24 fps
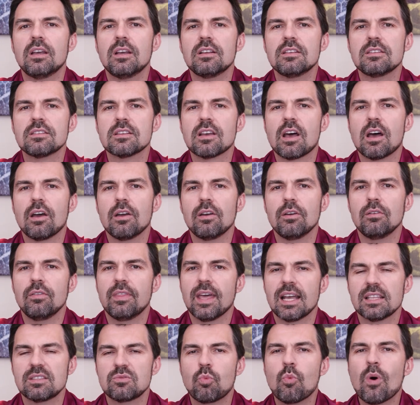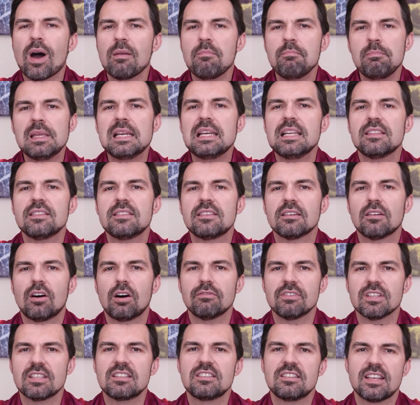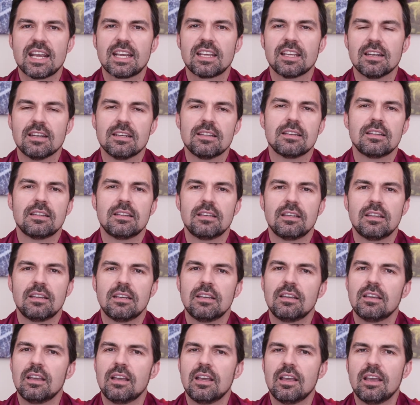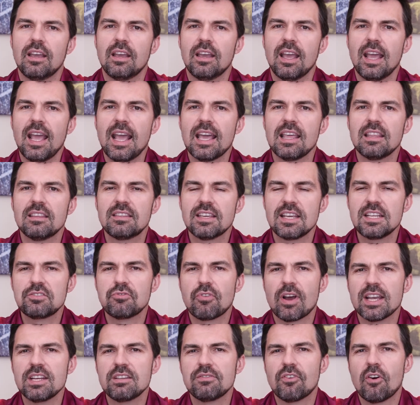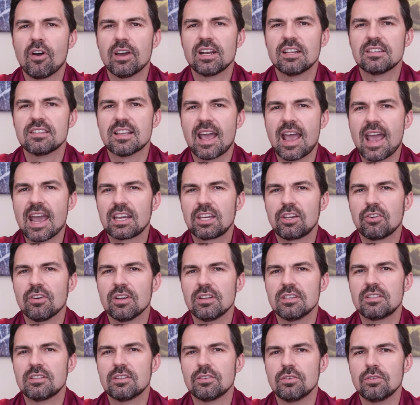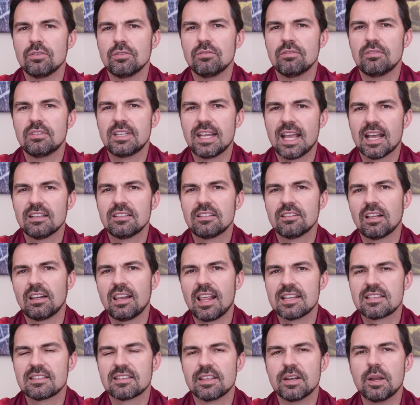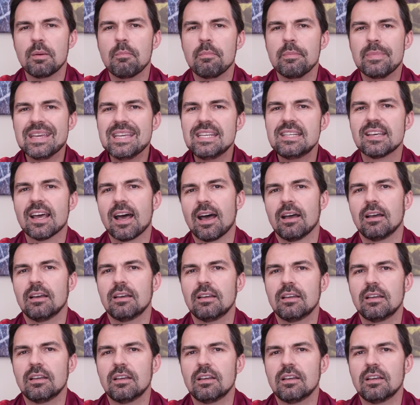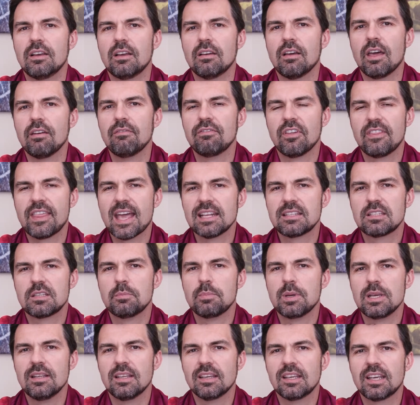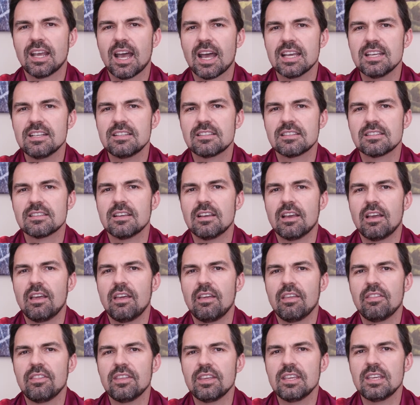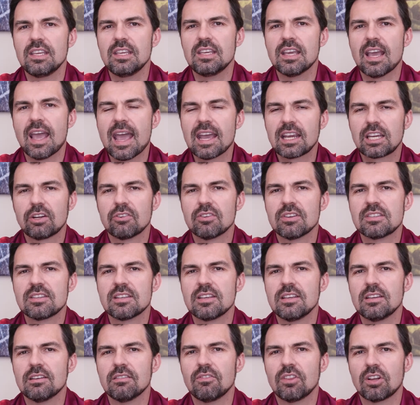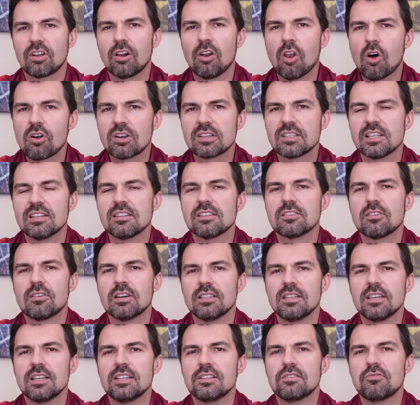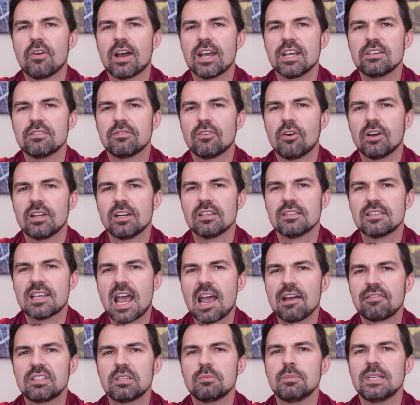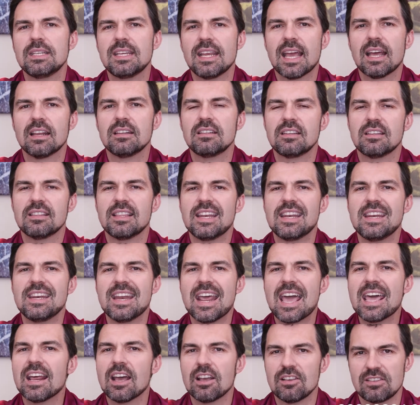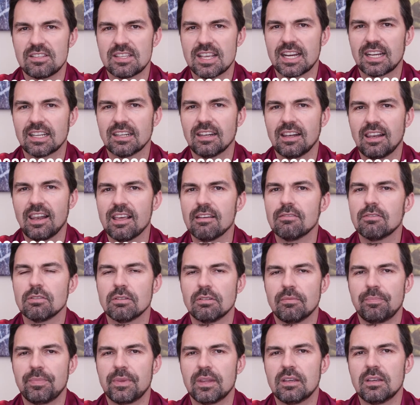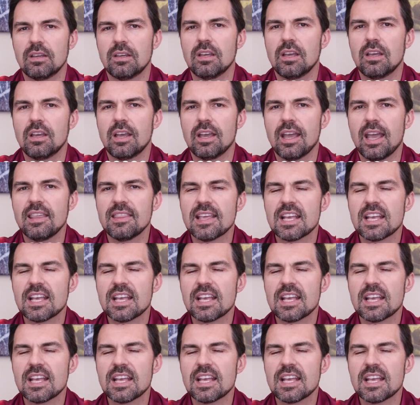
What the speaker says: So that's 1/1,000,000th of a second. And these rangefinders are accurate down to less than a meter. And for that to be the case, the accuracy of the clocks inside these rangefinders have to be down to the nanosecond level. And